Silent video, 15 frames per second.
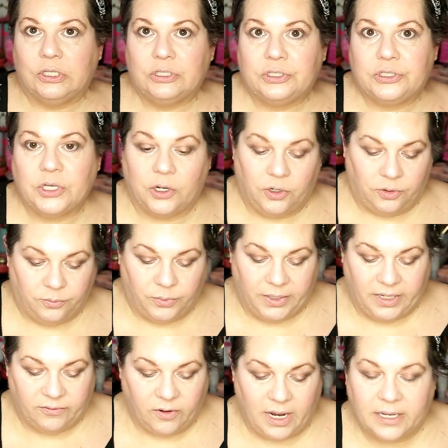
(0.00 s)
So
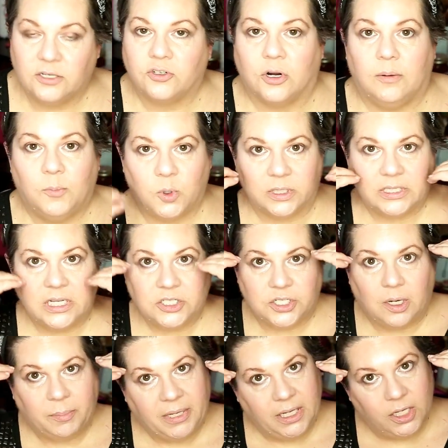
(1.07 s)
whatever I can draw more
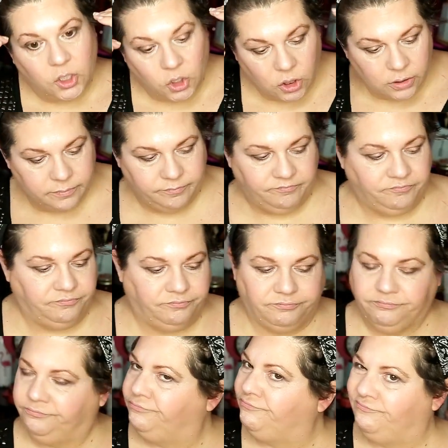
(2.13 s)
attention up here,
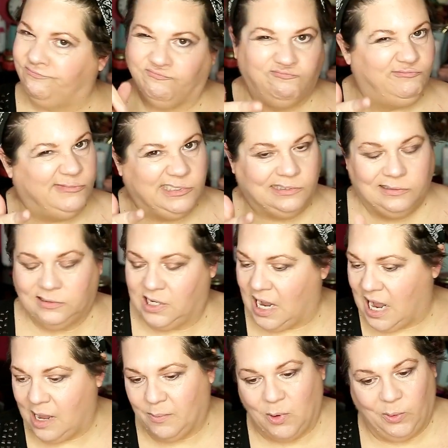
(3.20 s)

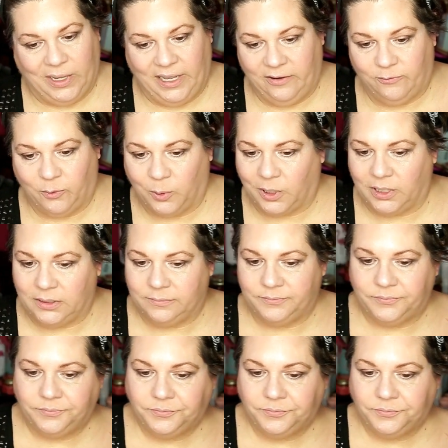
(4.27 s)
I'm okay for it.